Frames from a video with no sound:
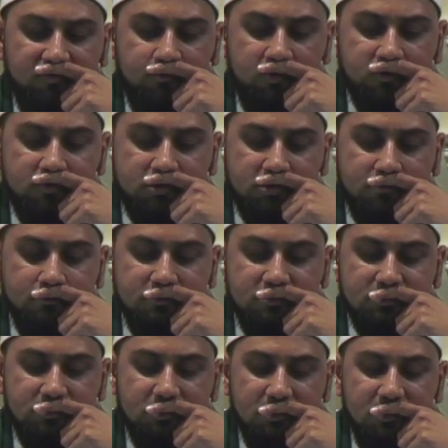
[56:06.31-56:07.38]
more
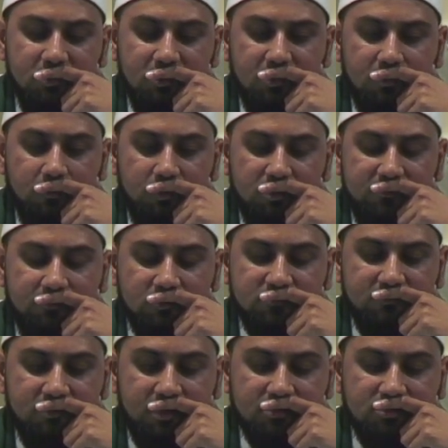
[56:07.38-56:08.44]
terms. We'll leave those
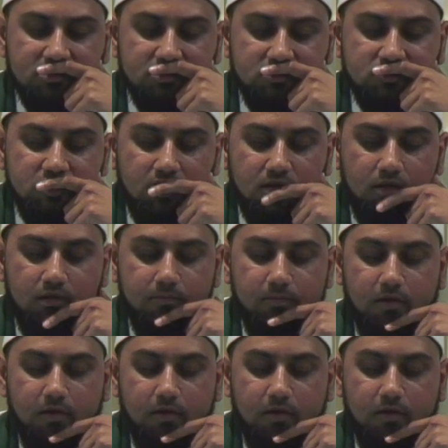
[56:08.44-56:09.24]
for next session, inshallah.